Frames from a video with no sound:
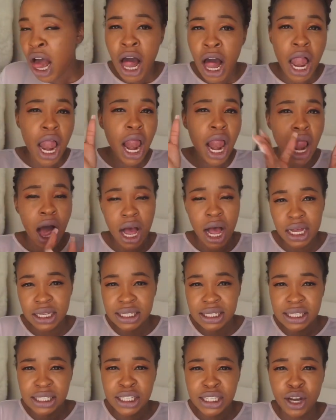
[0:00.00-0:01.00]

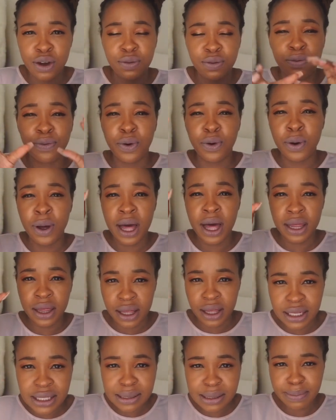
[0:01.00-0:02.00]
Last for
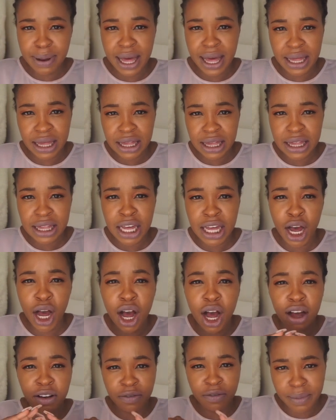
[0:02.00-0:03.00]
this month
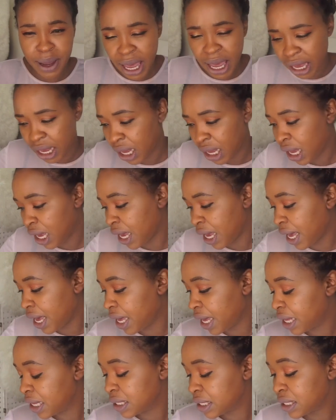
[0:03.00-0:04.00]
of May
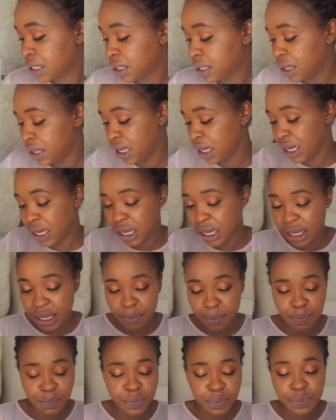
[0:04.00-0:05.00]
is the